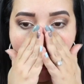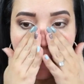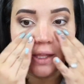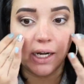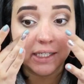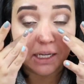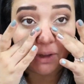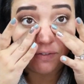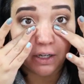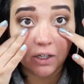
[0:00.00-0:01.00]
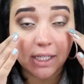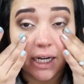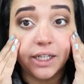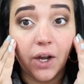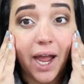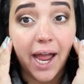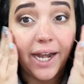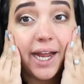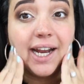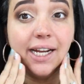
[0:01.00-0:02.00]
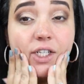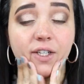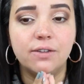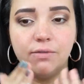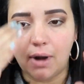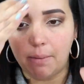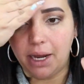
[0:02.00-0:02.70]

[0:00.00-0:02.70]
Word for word: And then I take my fingers and I go ahead and I just rub